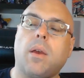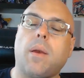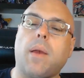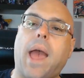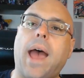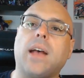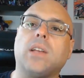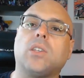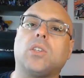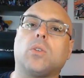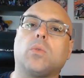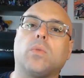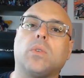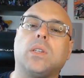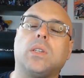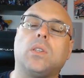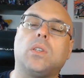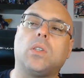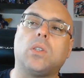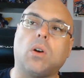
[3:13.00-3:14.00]
as a
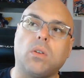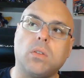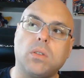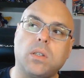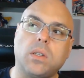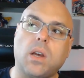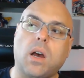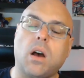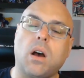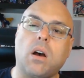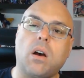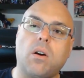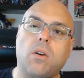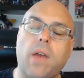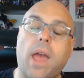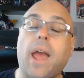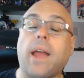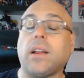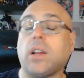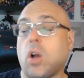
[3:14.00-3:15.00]
result of,
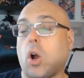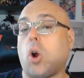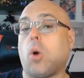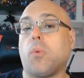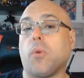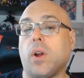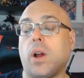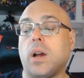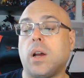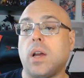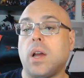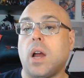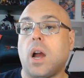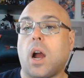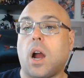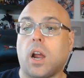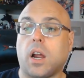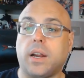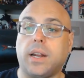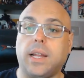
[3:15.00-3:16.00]
and Cobra
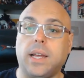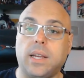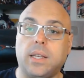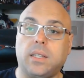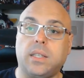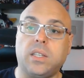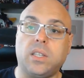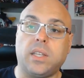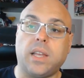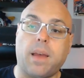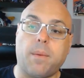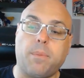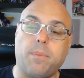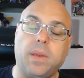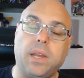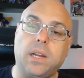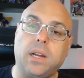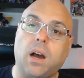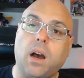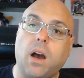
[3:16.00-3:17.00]
are going to exist
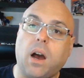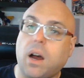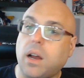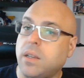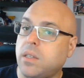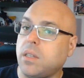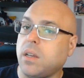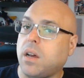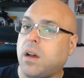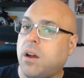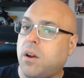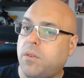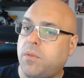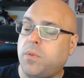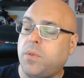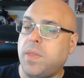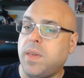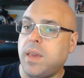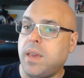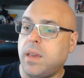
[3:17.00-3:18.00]
because
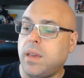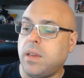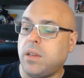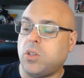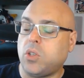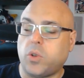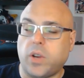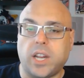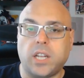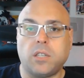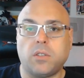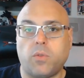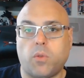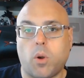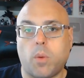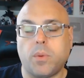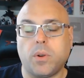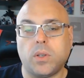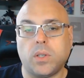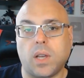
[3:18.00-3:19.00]
of the
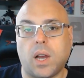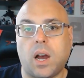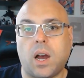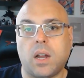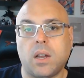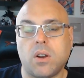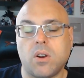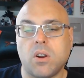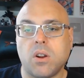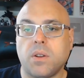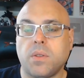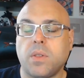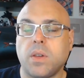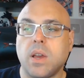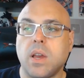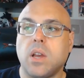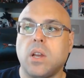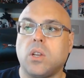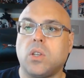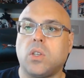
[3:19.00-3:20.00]
Transformers on Earth.
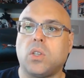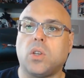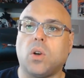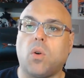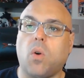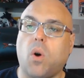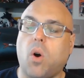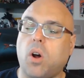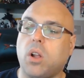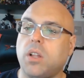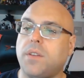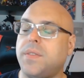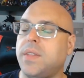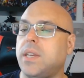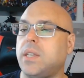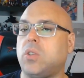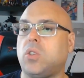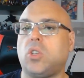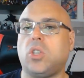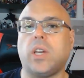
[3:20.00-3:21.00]
So all of
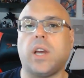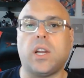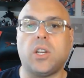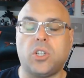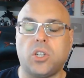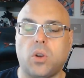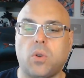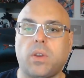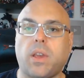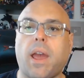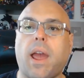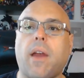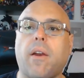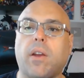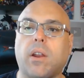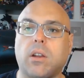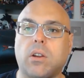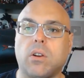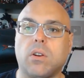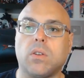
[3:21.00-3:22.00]
these G.I. Joe
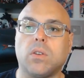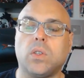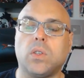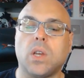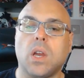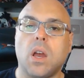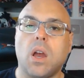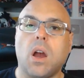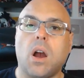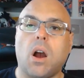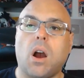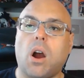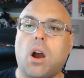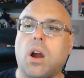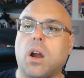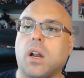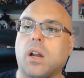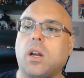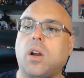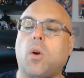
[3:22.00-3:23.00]
characters
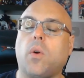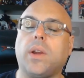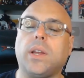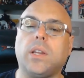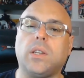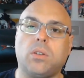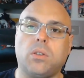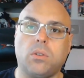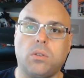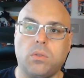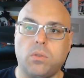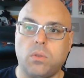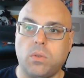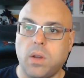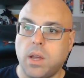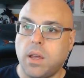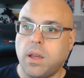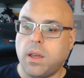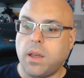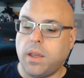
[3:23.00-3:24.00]
are going to
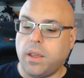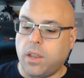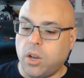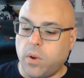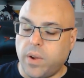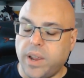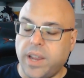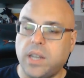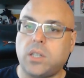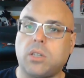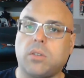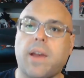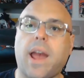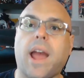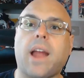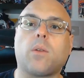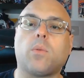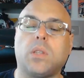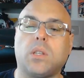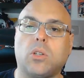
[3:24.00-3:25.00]

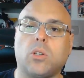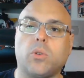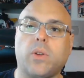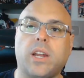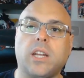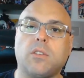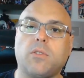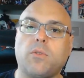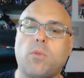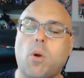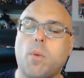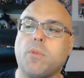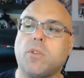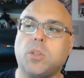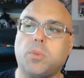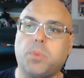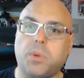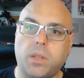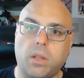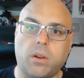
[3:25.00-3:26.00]
interact with the
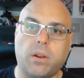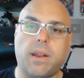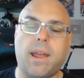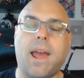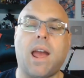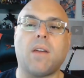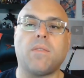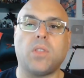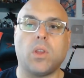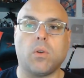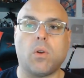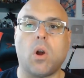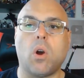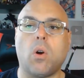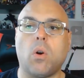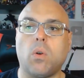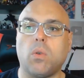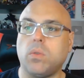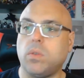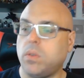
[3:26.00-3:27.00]
Transformers, but they're going to have their
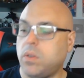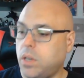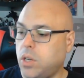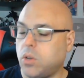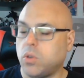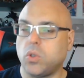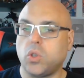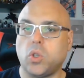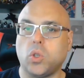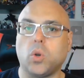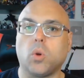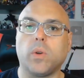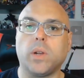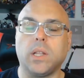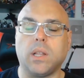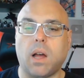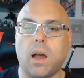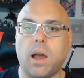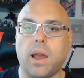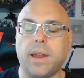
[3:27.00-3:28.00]
own,
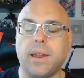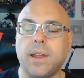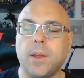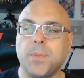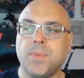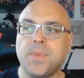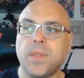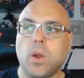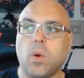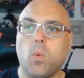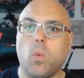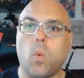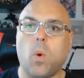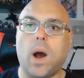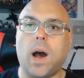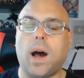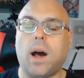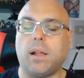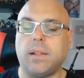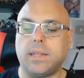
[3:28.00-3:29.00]
storyline,
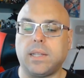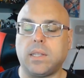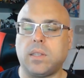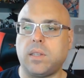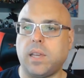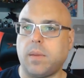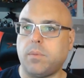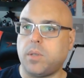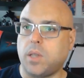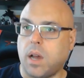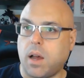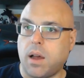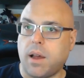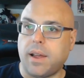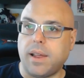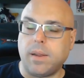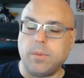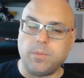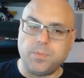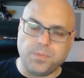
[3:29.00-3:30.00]
while at the same
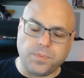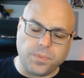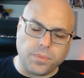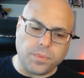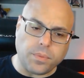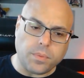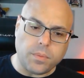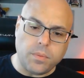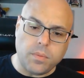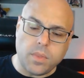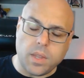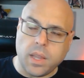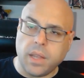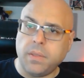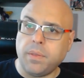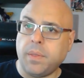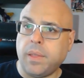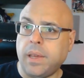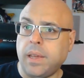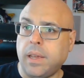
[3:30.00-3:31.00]
time,
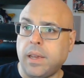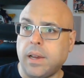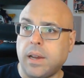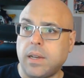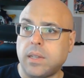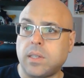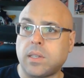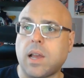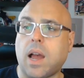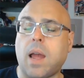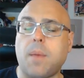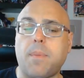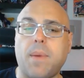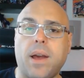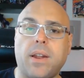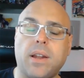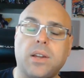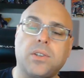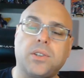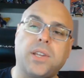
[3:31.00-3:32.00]
the
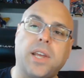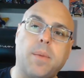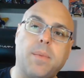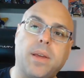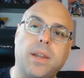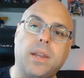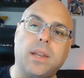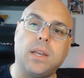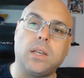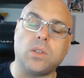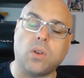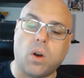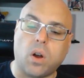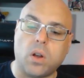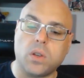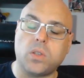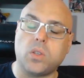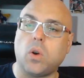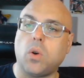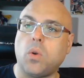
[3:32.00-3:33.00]
Skybound Entertainment is
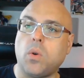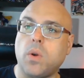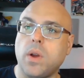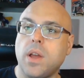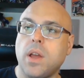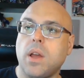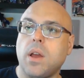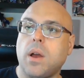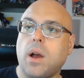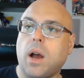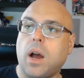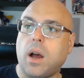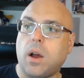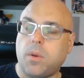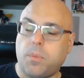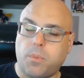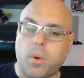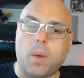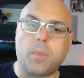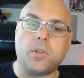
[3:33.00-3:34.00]
also
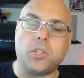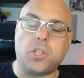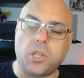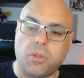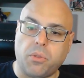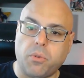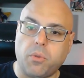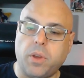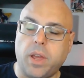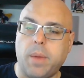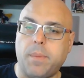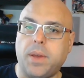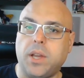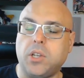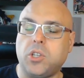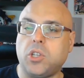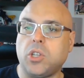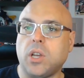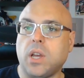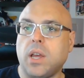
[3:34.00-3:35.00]
publishing through
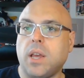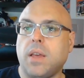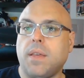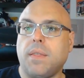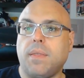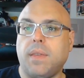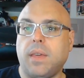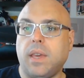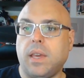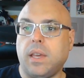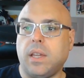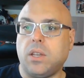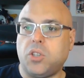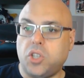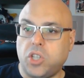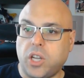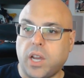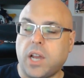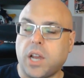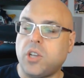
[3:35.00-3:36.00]
Image the
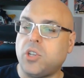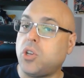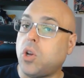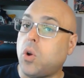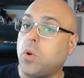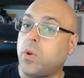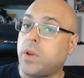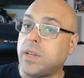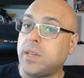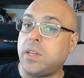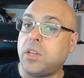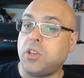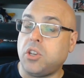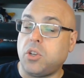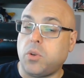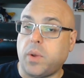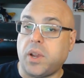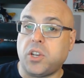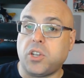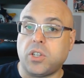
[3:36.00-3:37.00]
G.I. Joe
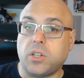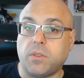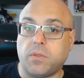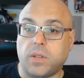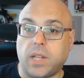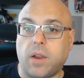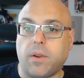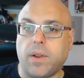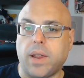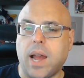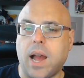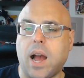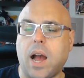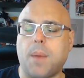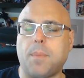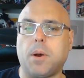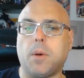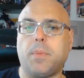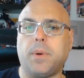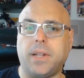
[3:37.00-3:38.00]
continuation of Larry
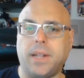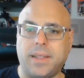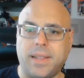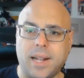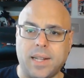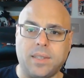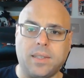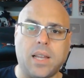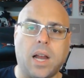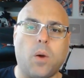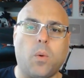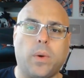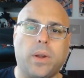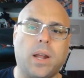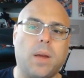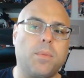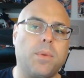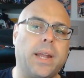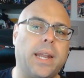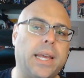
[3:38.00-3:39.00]
Hama. But that's not what
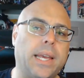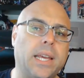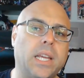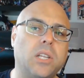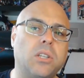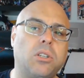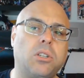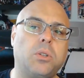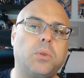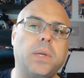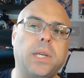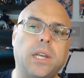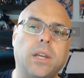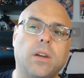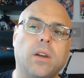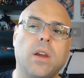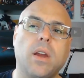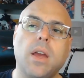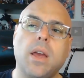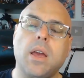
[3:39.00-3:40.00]
I'm getting into
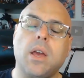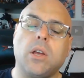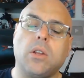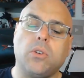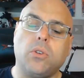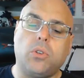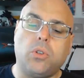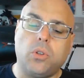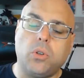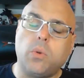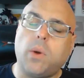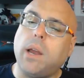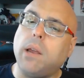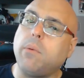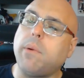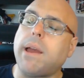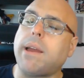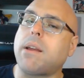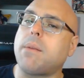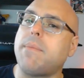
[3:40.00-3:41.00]
here. Do I
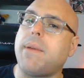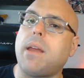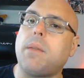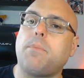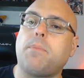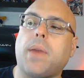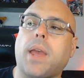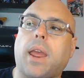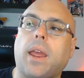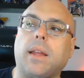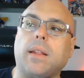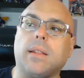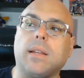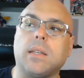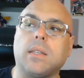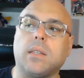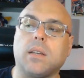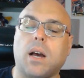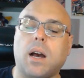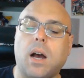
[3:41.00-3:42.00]
recommend picking
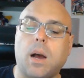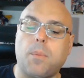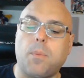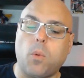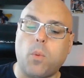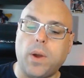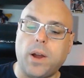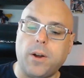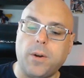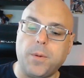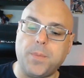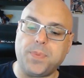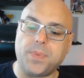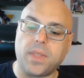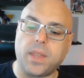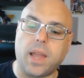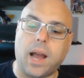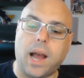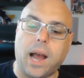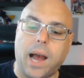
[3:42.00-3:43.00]
this up? Well,
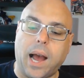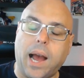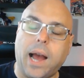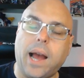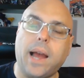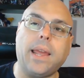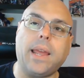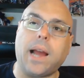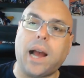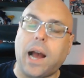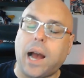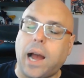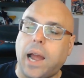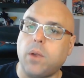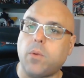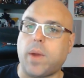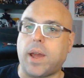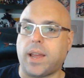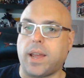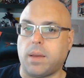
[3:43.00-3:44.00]
I
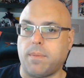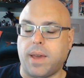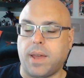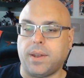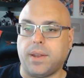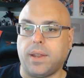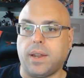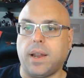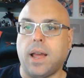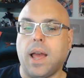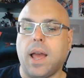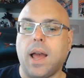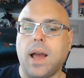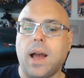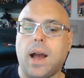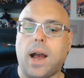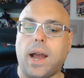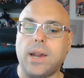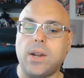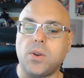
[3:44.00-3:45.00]
recommend it.
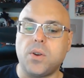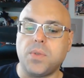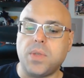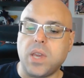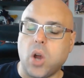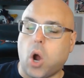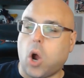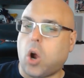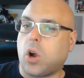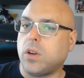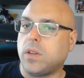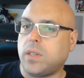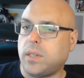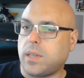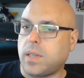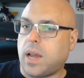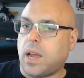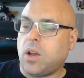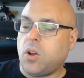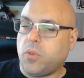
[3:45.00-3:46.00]
I know the art
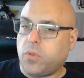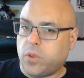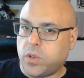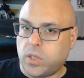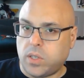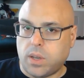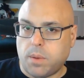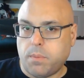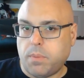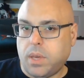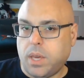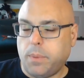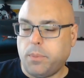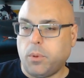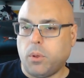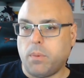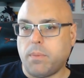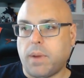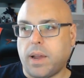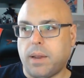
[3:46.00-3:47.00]
style for some
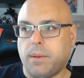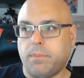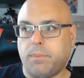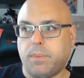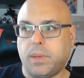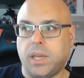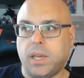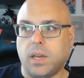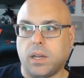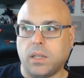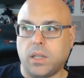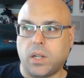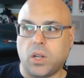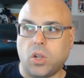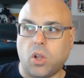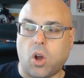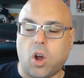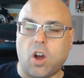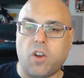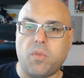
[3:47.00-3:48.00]
people might be a
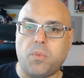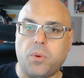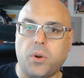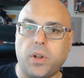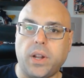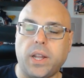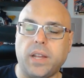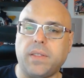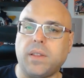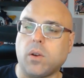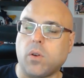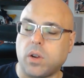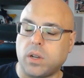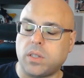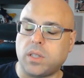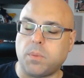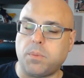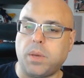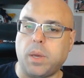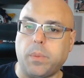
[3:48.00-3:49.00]
little off-putting. There are
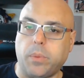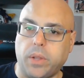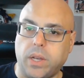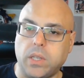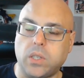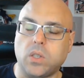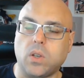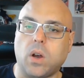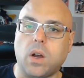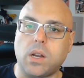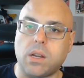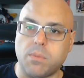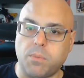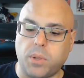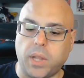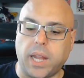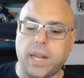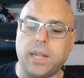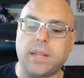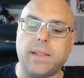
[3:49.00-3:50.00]
some people I saw
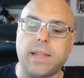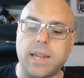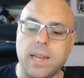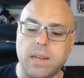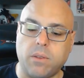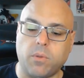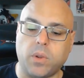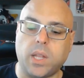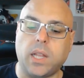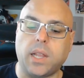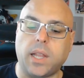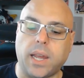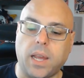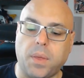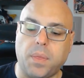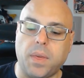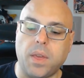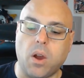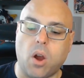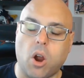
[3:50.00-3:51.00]
complaining they didn't really
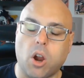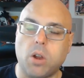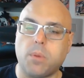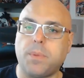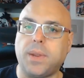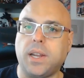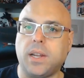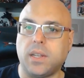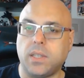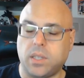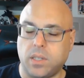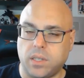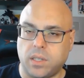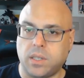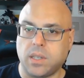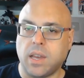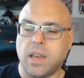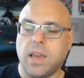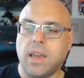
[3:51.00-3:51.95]
like the art because it's